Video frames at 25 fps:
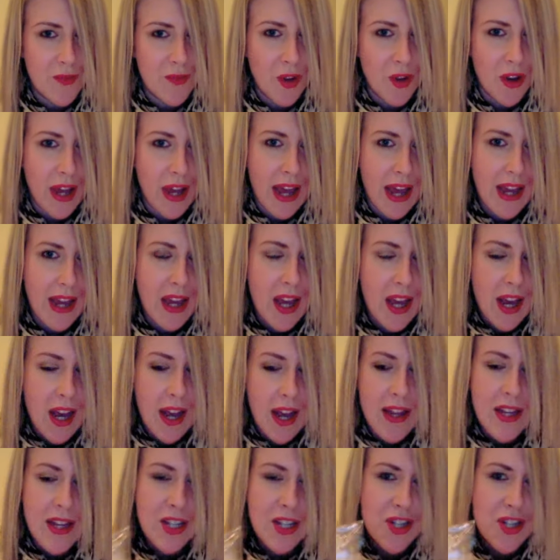Okay,
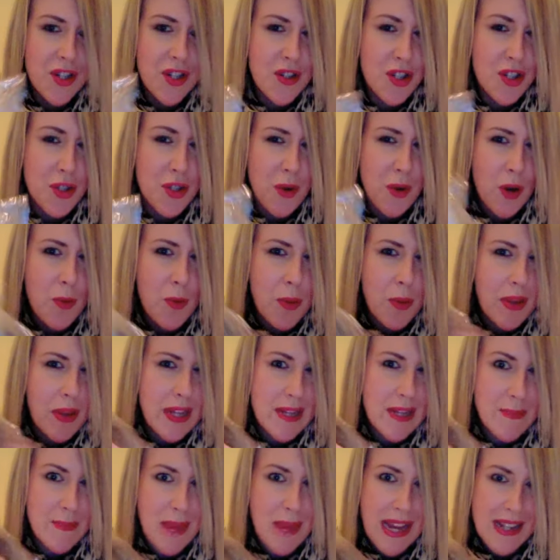I think as soon as you open
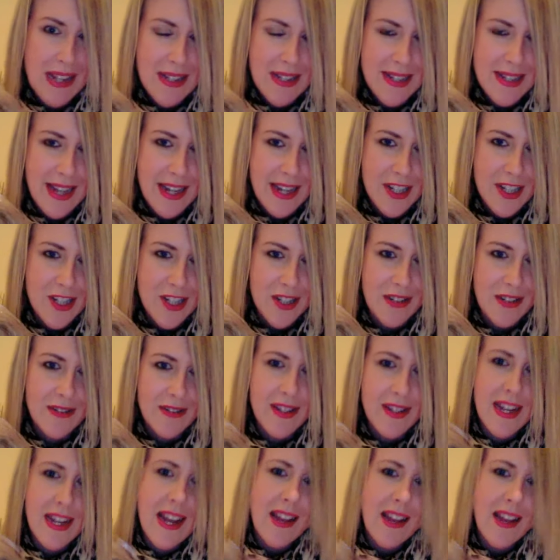this main section,